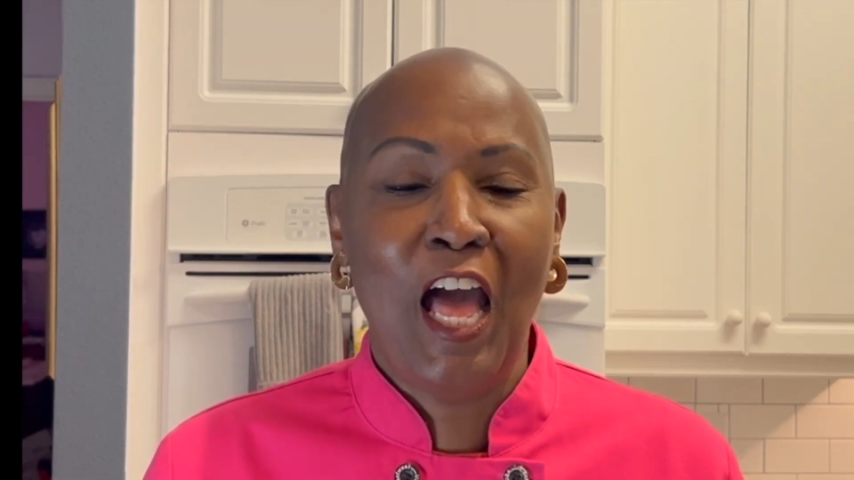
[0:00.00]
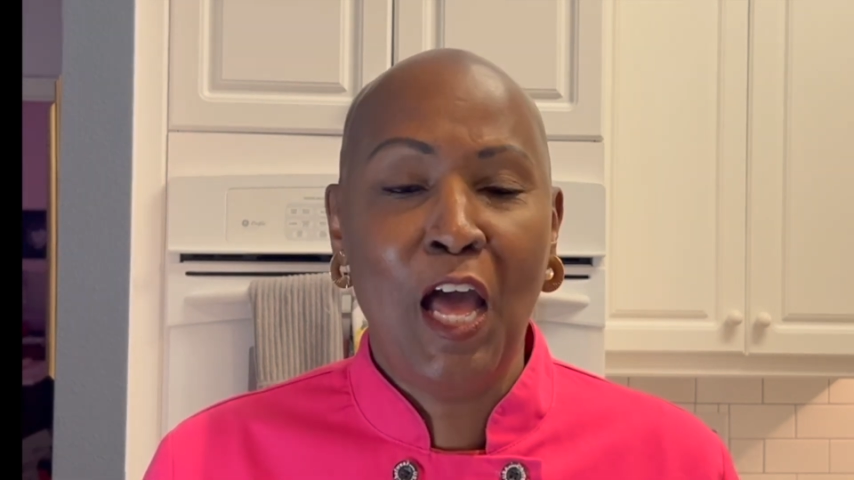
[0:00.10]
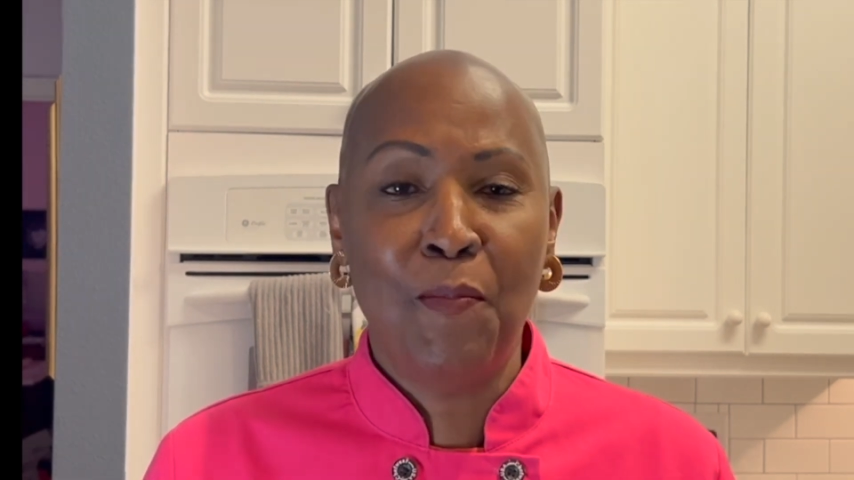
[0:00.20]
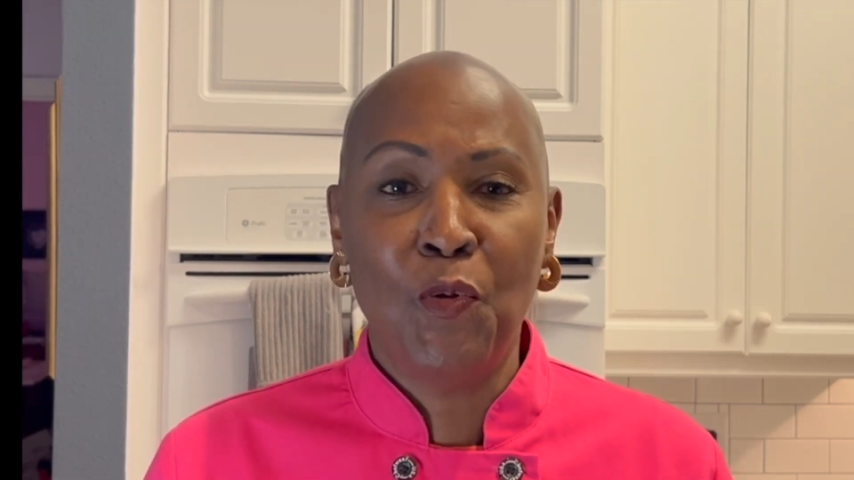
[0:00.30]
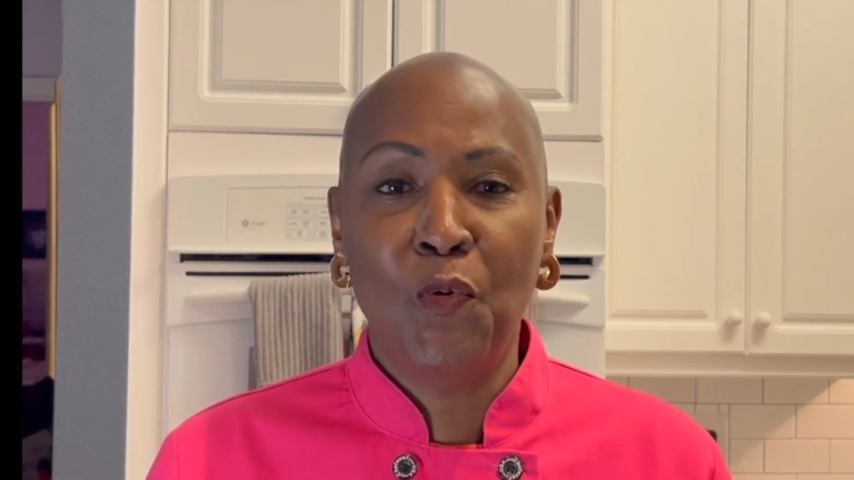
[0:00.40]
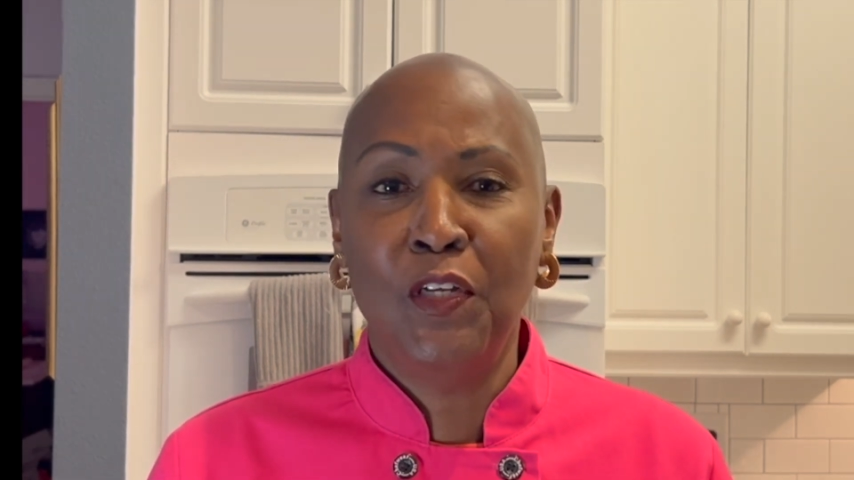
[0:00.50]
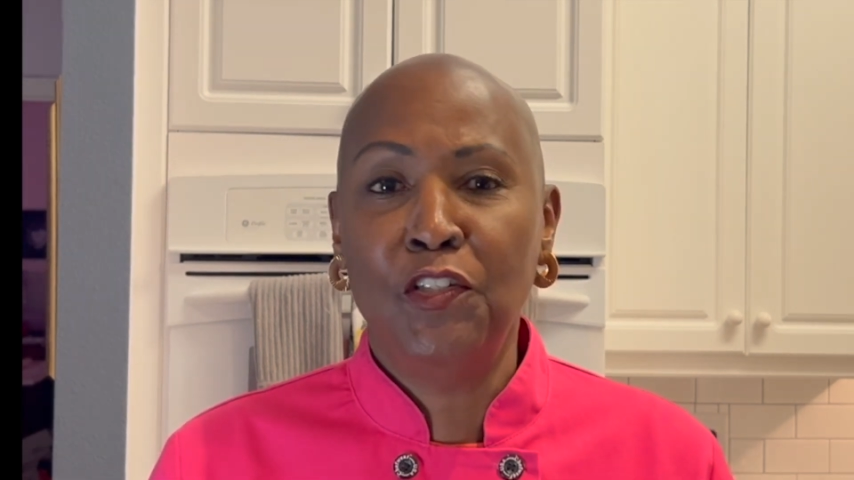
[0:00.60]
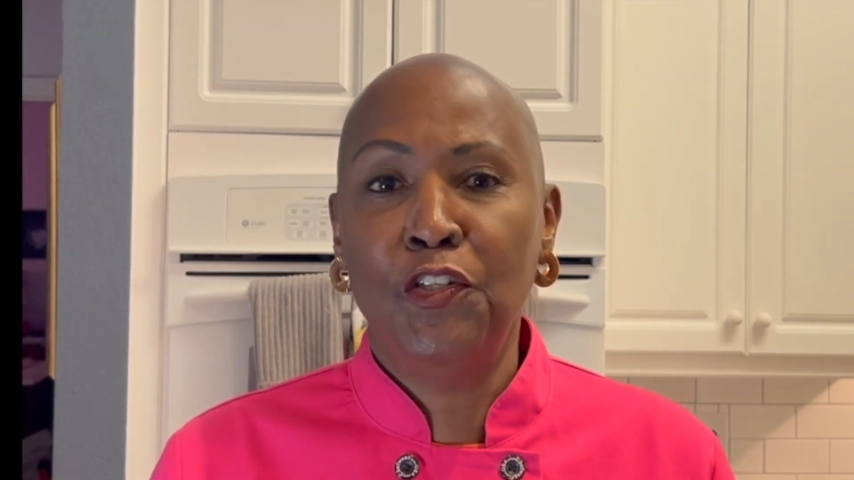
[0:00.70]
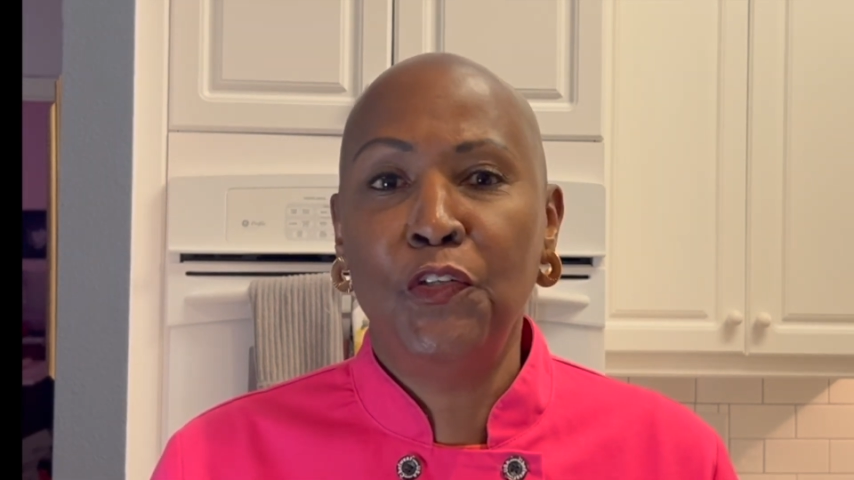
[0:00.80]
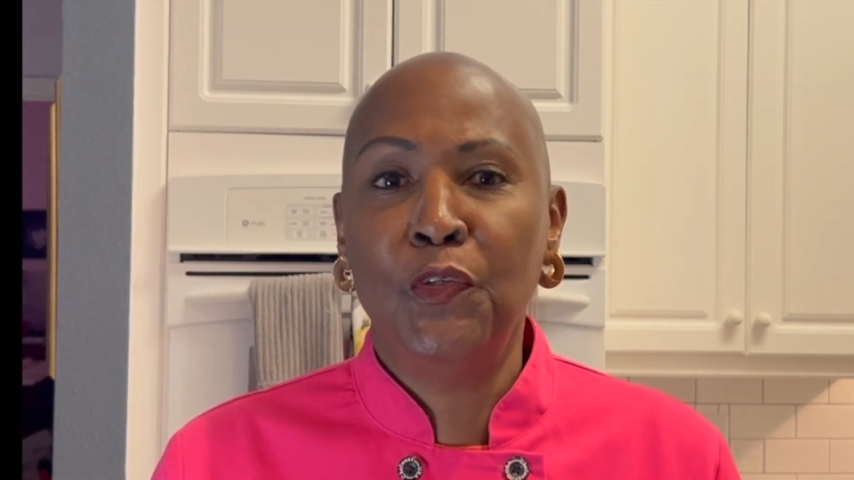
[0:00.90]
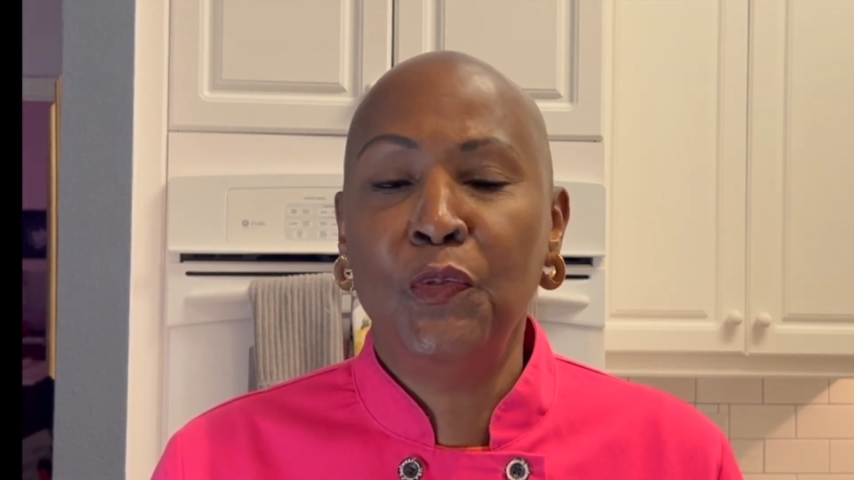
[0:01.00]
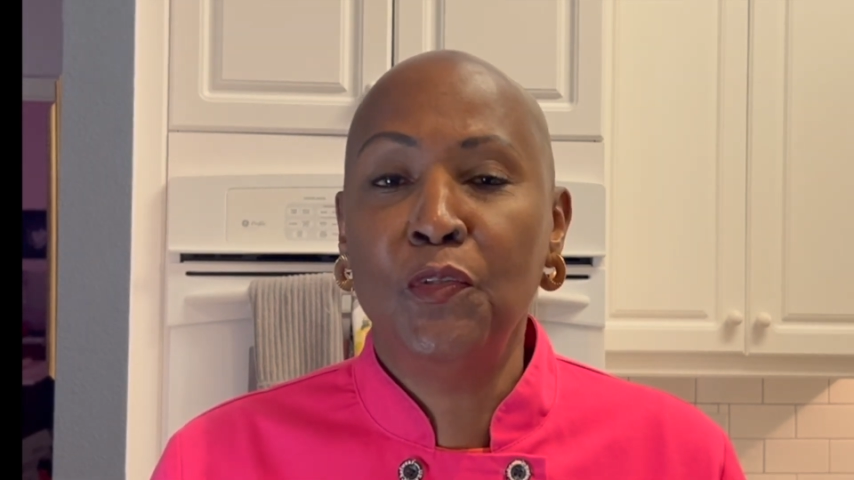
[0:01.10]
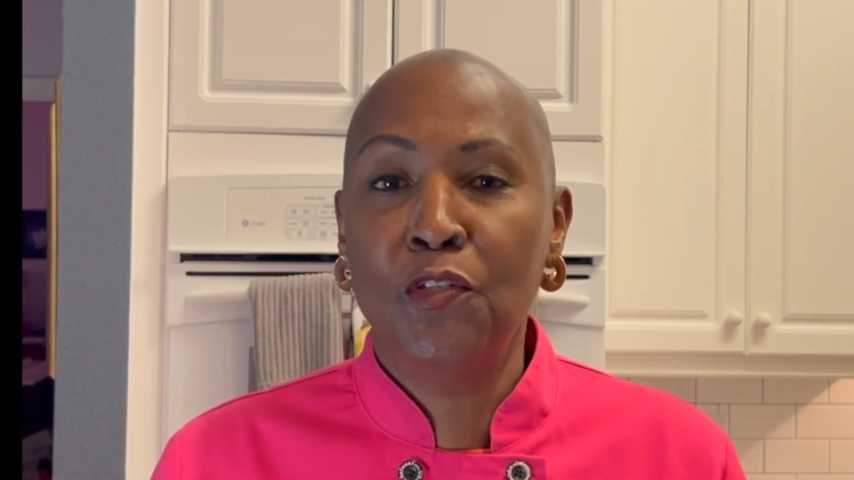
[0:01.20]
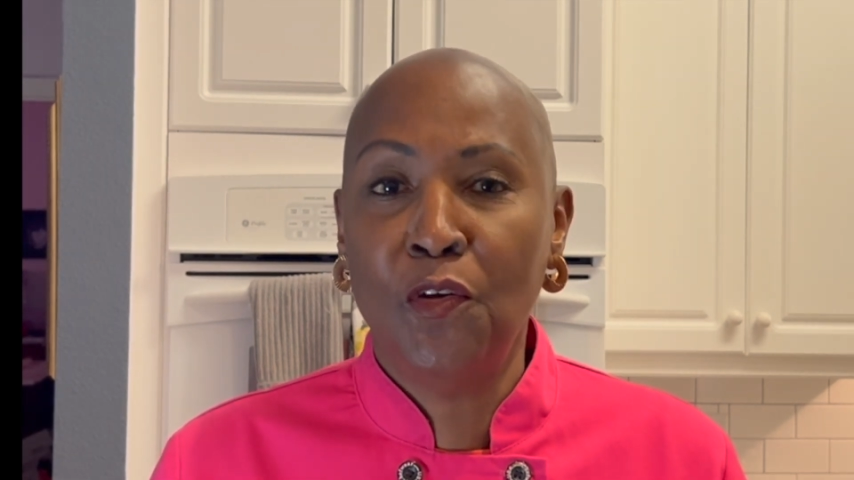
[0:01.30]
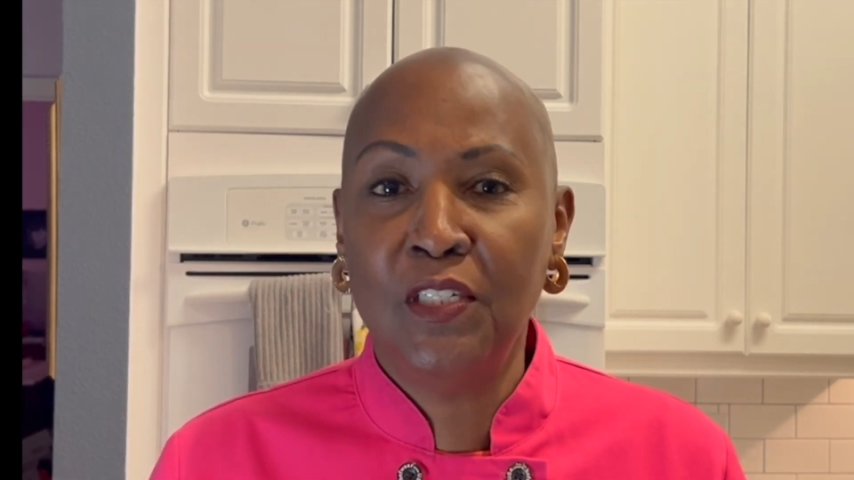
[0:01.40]
I'm going to
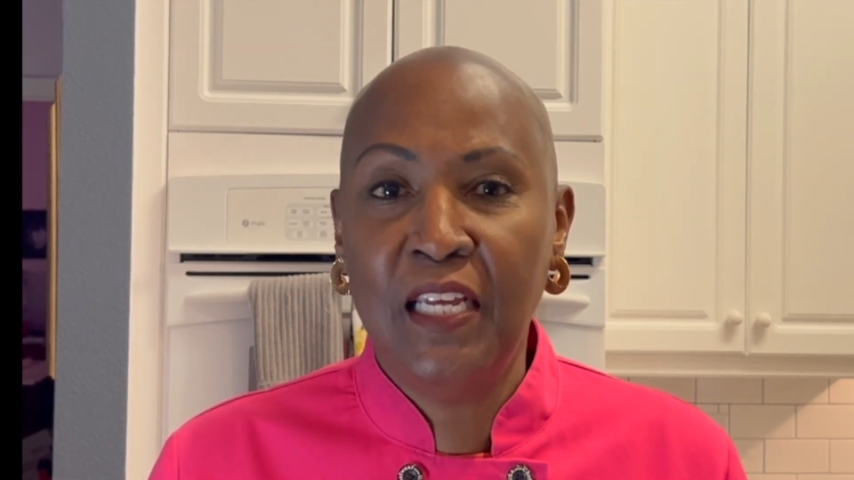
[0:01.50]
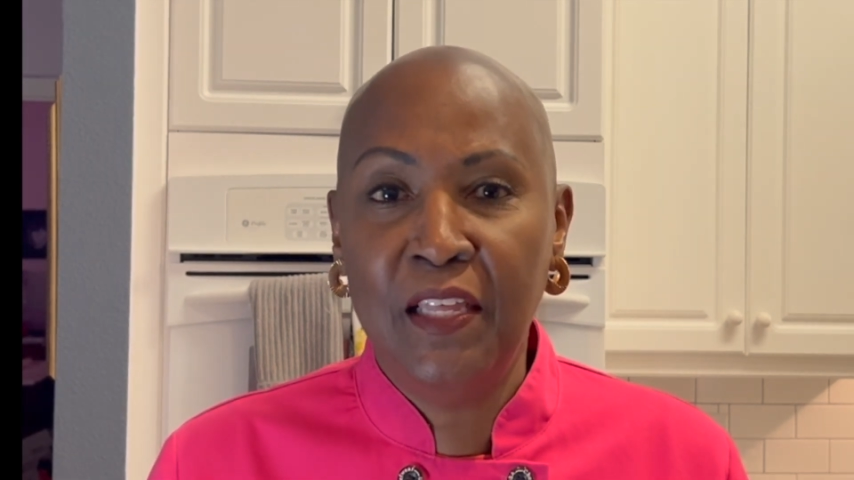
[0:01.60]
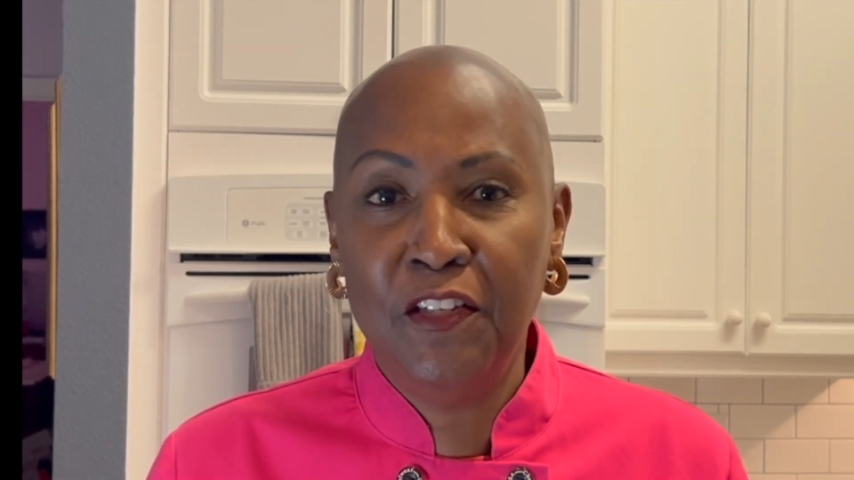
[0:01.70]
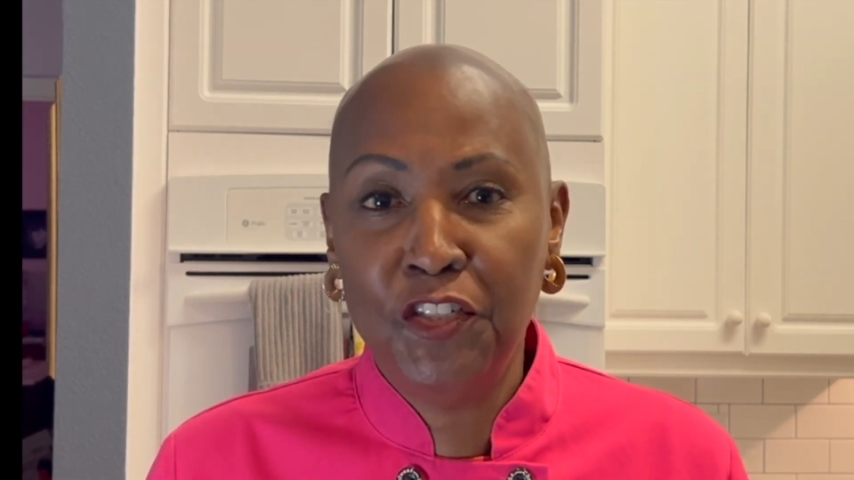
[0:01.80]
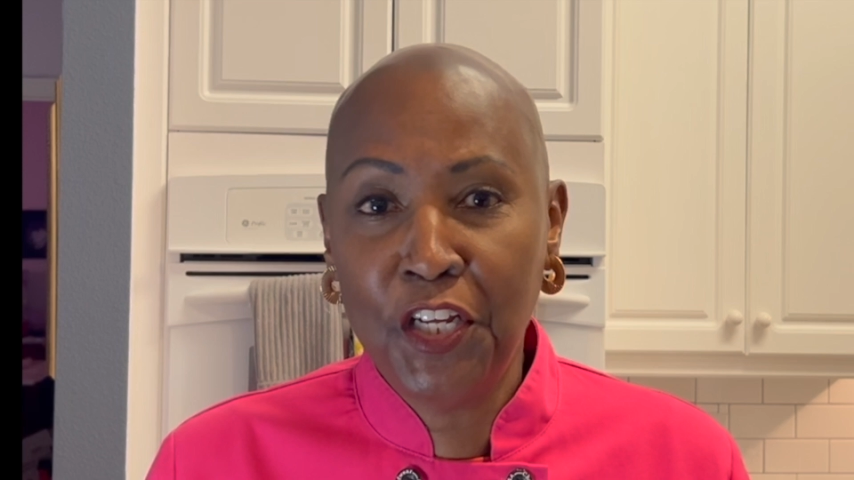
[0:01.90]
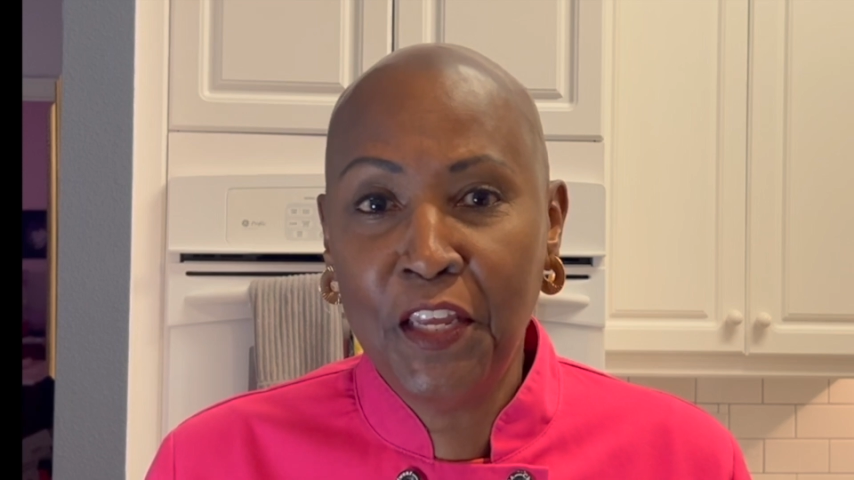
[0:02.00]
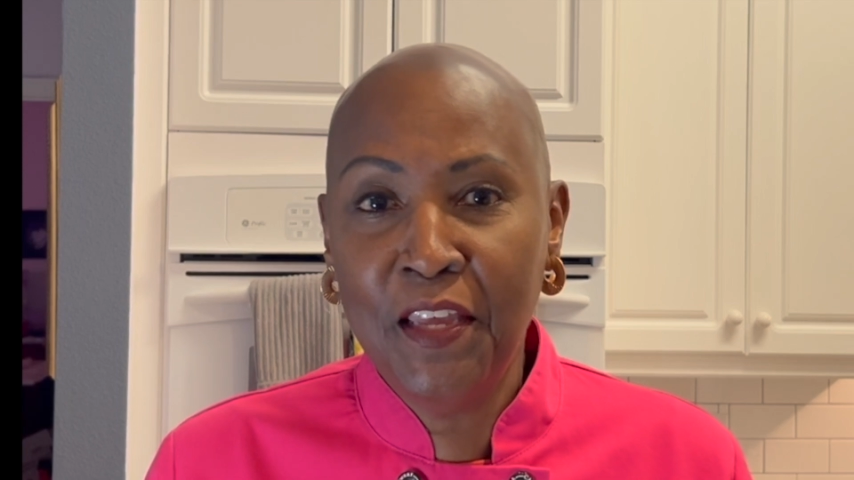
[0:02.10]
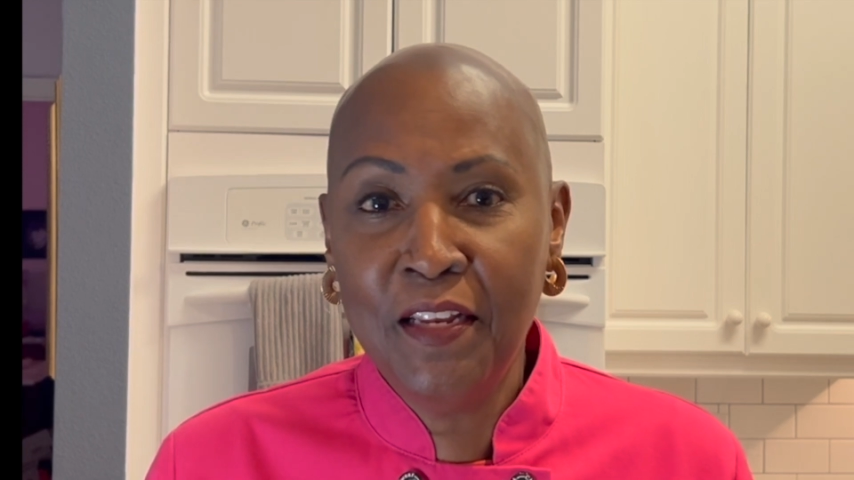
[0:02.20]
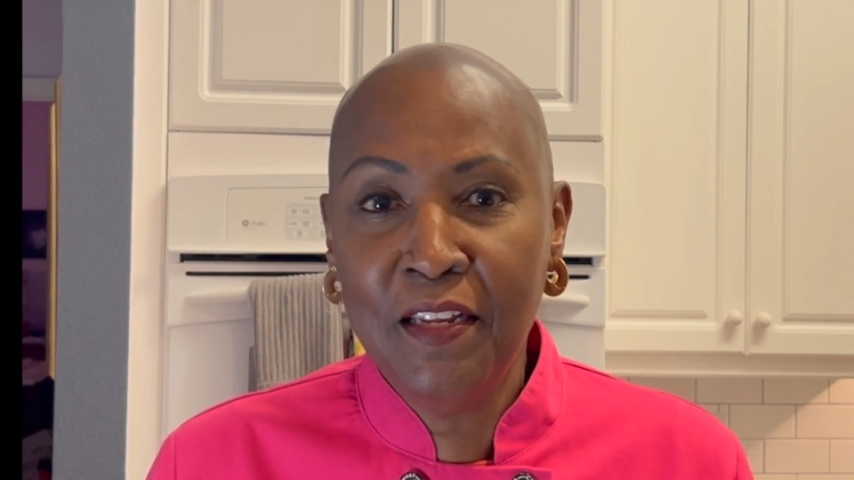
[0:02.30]
saute the chicken.